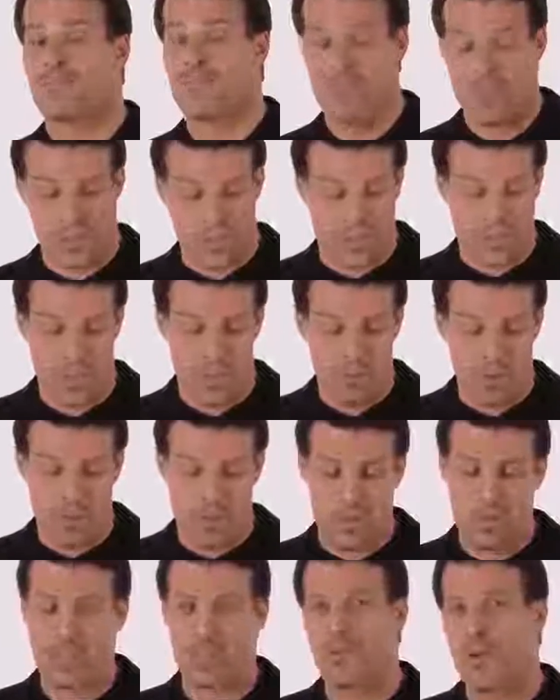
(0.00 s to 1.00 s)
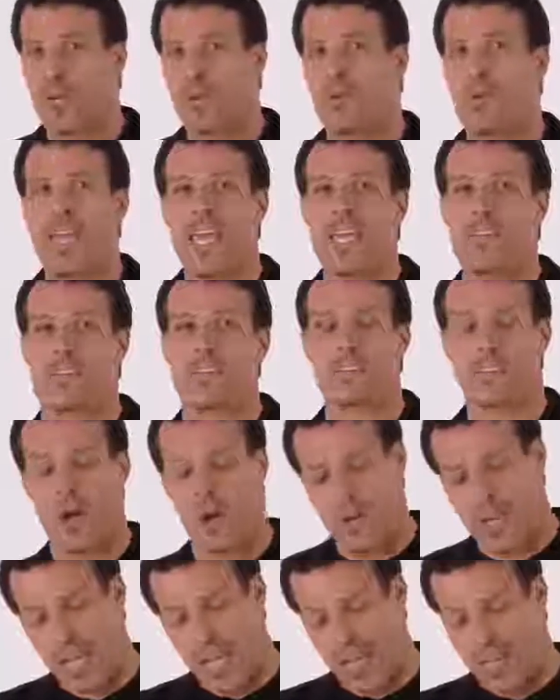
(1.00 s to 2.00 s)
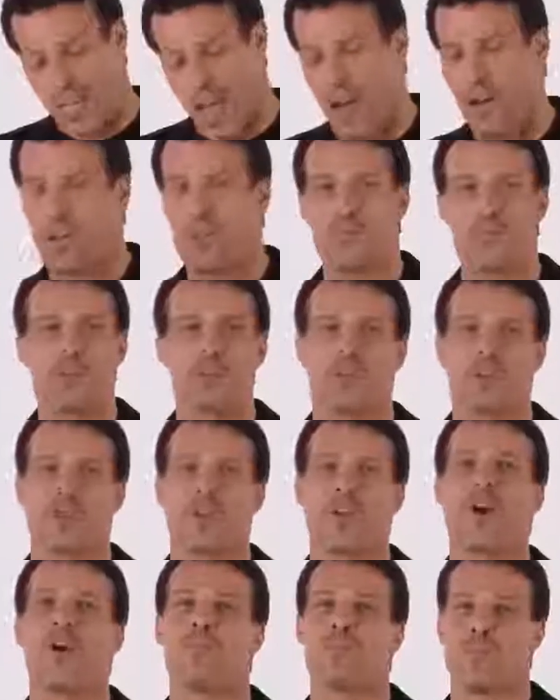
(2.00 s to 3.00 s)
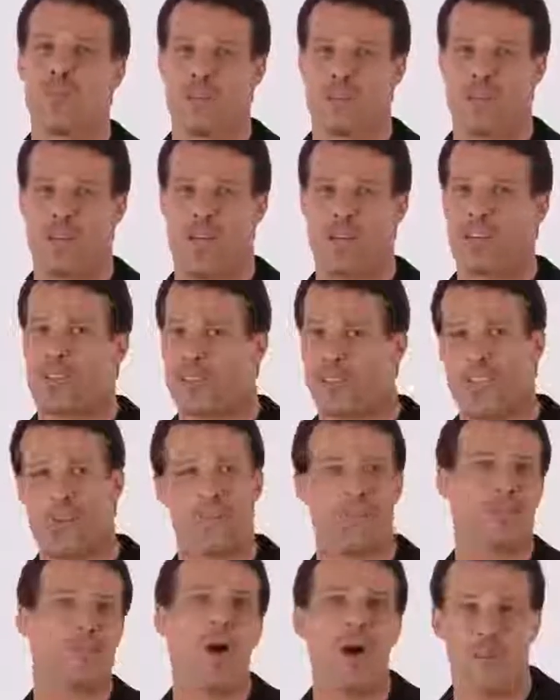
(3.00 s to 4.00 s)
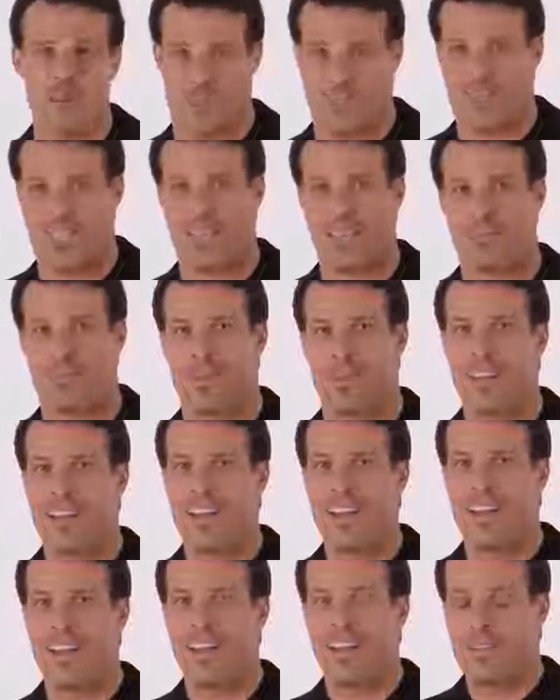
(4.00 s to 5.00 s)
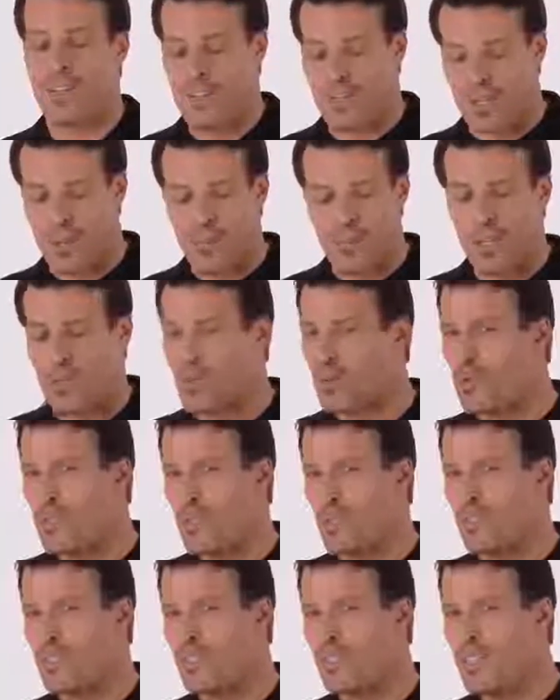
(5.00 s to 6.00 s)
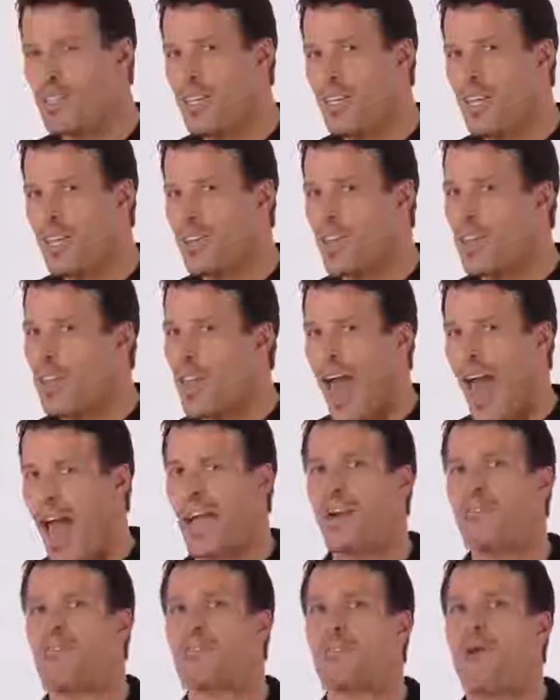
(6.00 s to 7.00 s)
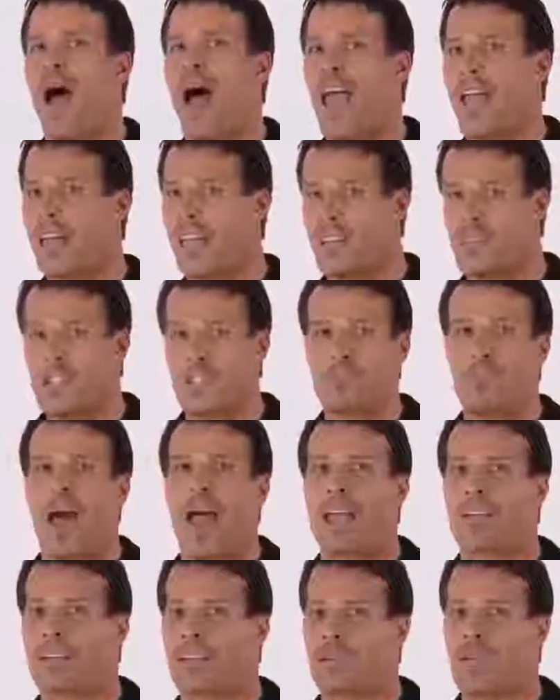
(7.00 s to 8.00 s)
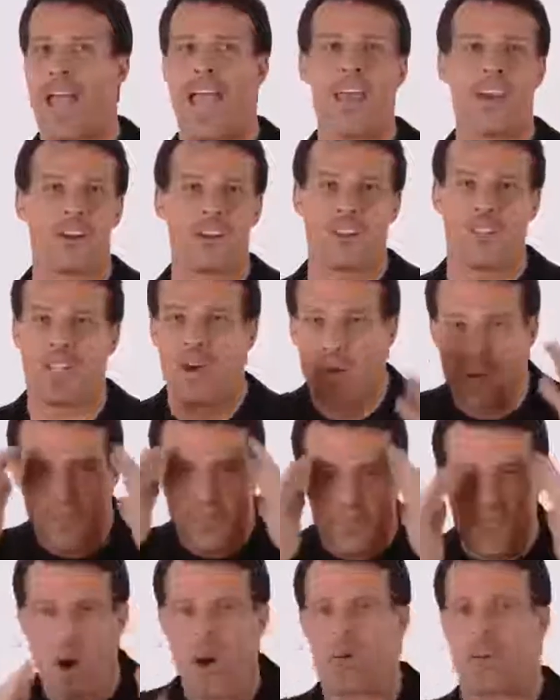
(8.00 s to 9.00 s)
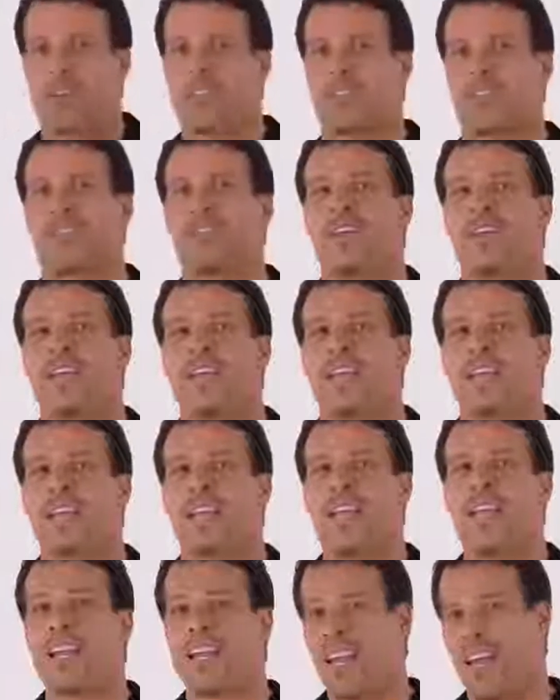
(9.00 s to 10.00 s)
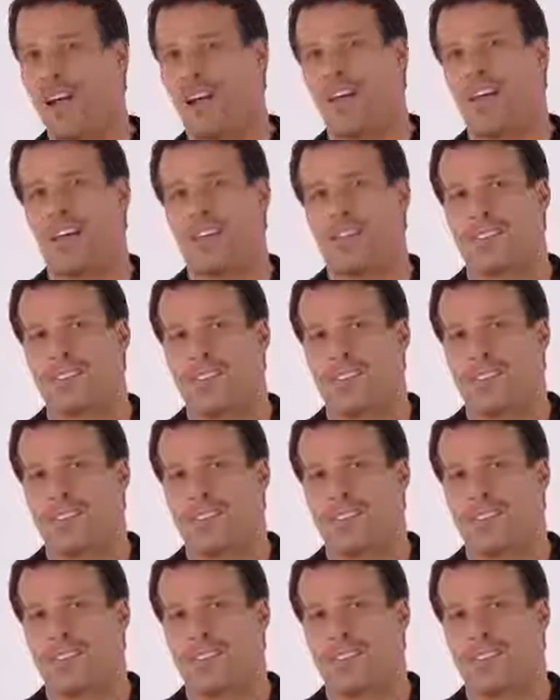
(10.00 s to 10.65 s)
There's some rituals of what you eat or don't eat, how you move or don't move, how you sleep or don't sleep. There's some rituals in the lack of variety or spice or energy or focus in an area.